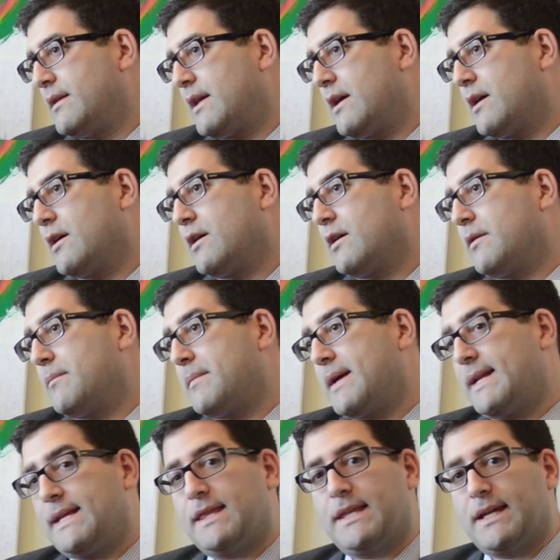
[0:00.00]
There are
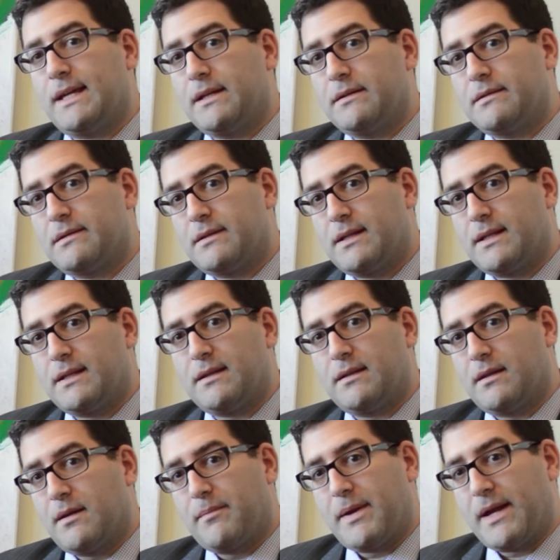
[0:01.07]
many things that
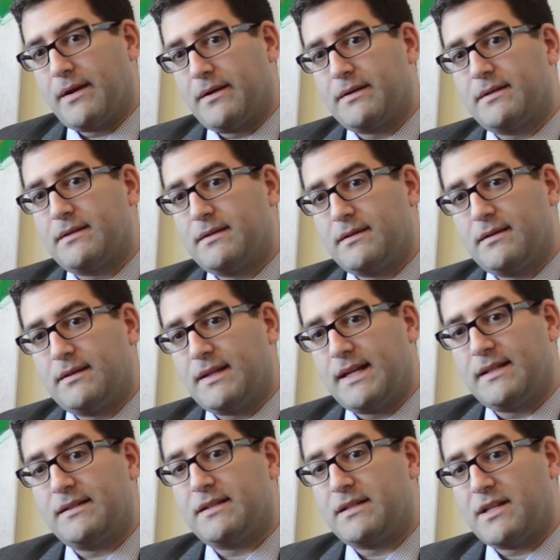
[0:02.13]
parents
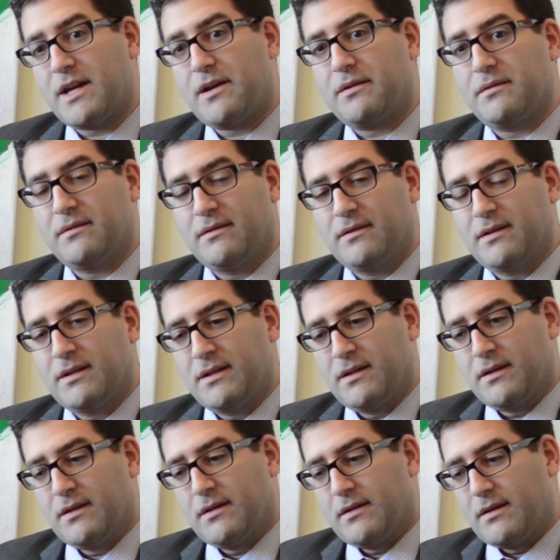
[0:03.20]
need to know.
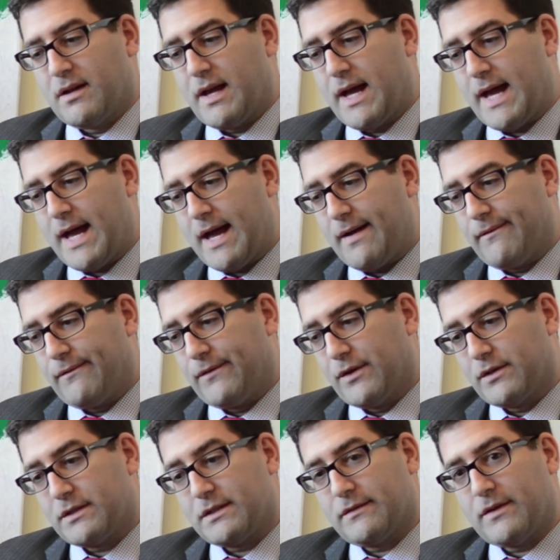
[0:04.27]

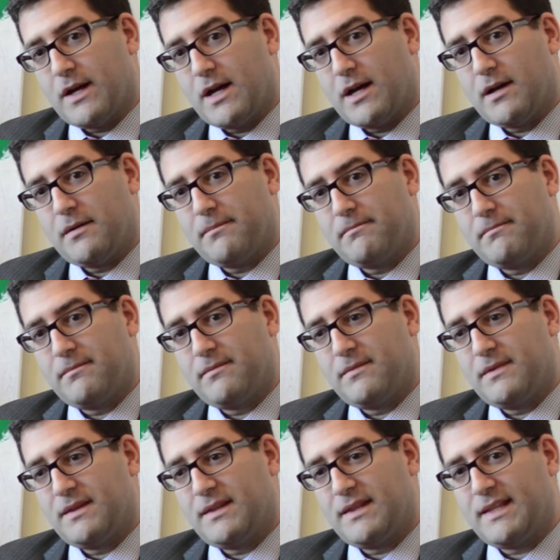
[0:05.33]
First of all,
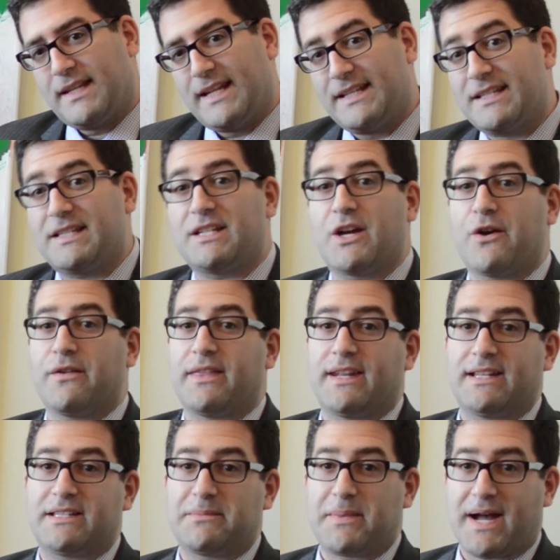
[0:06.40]
they need to know
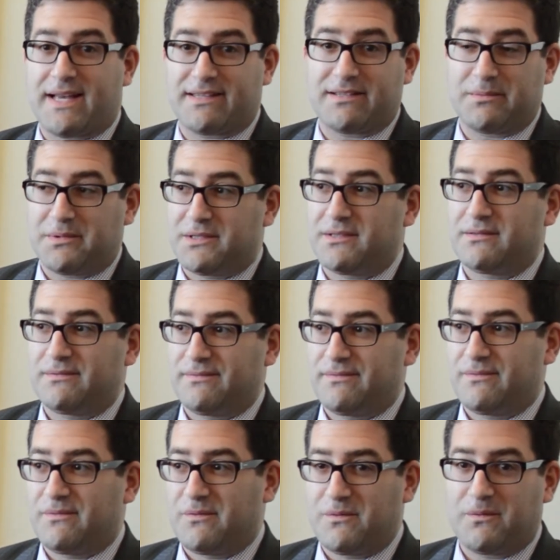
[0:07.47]
that it's possible.
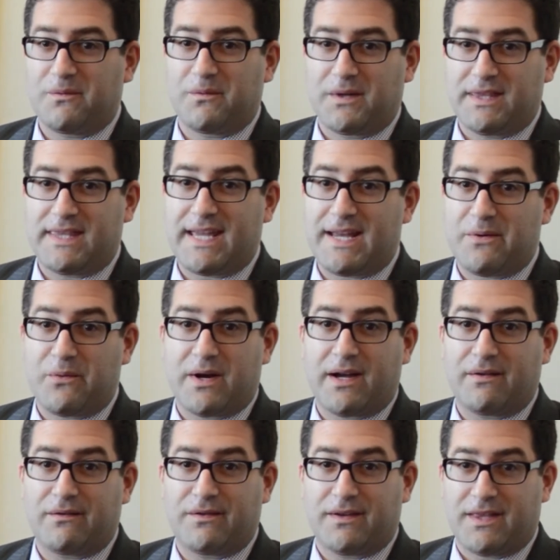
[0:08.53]
What they
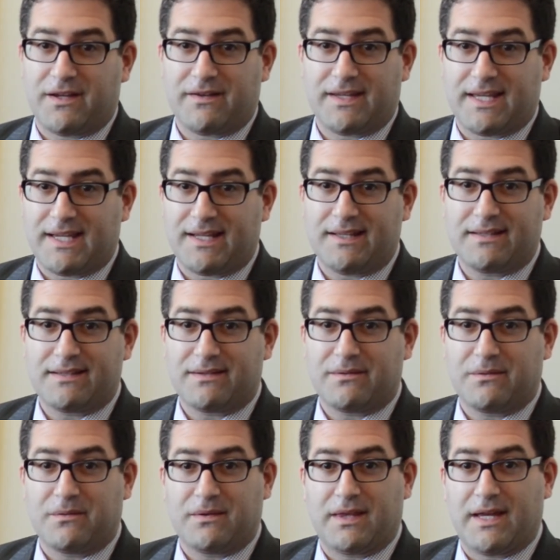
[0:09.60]
want for their kids,
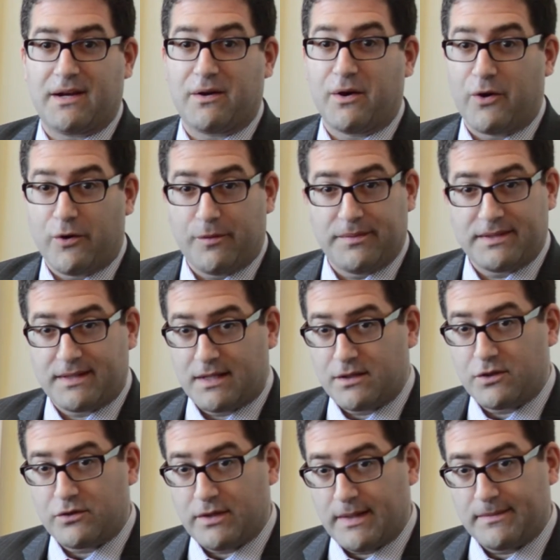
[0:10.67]
their hopes,
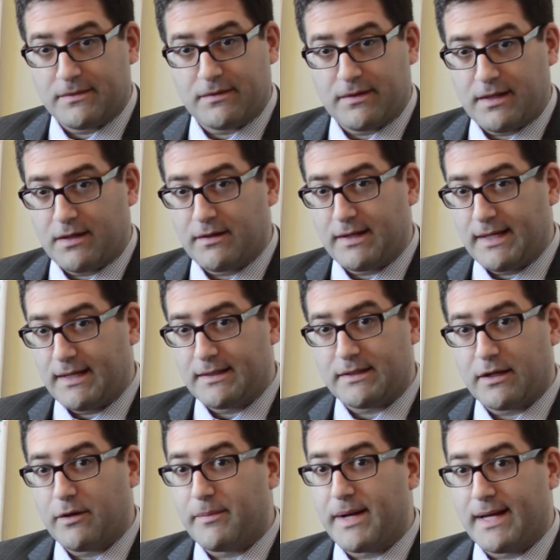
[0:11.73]
their dreams for their
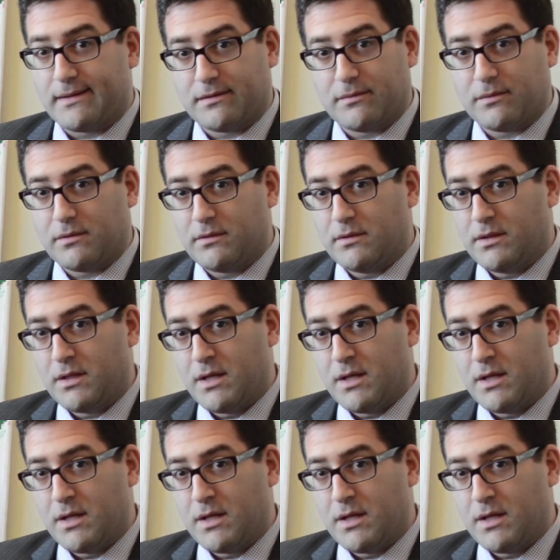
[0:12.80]
kids are possible.